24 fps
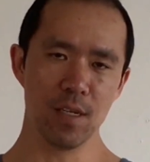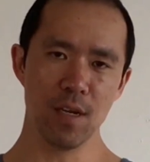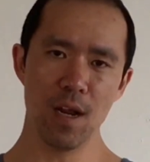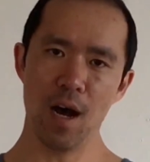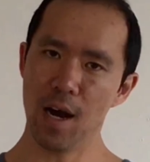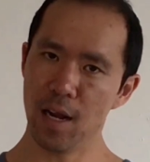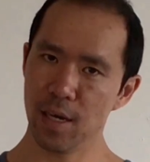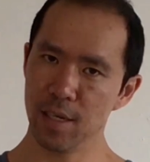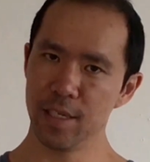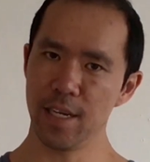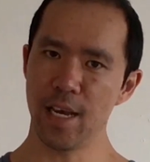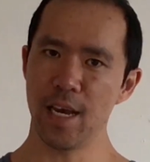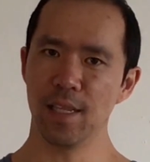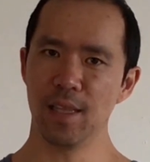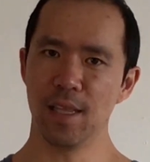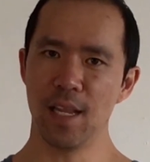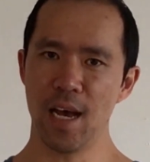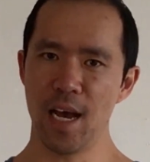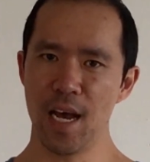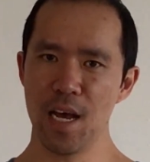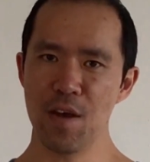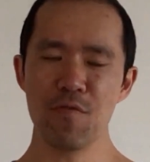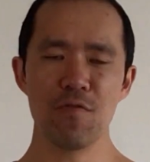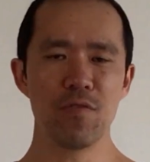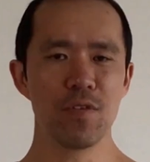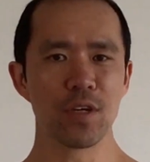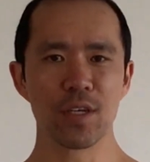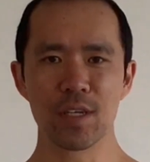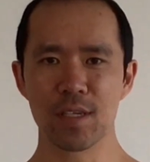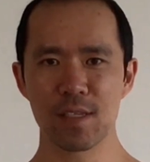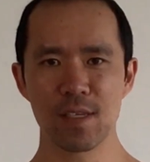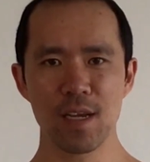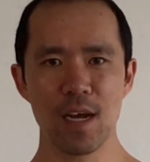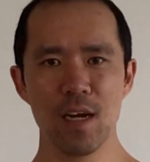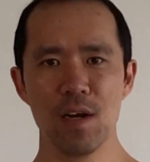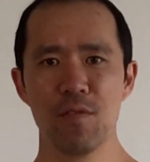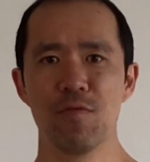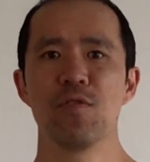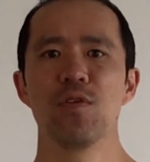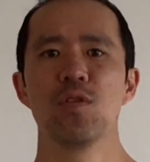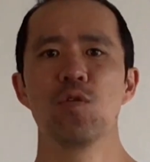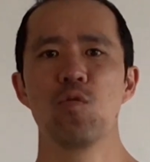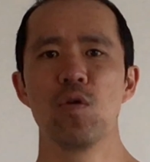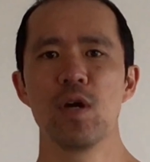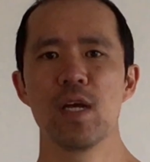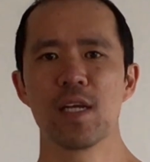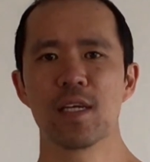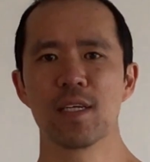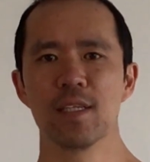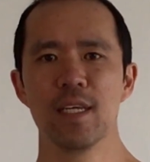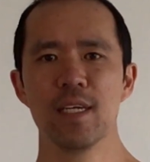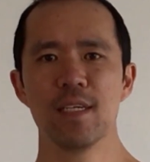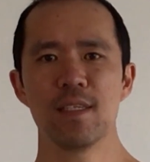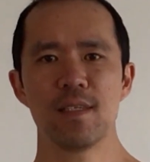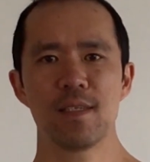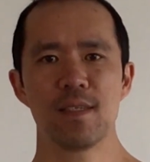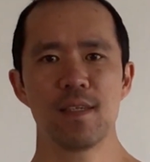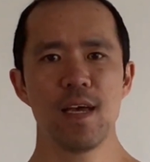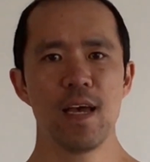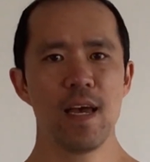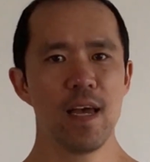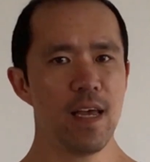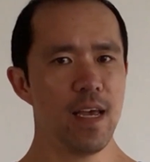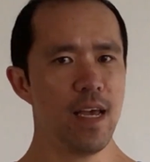not yet live, you could sign up for the waiting list.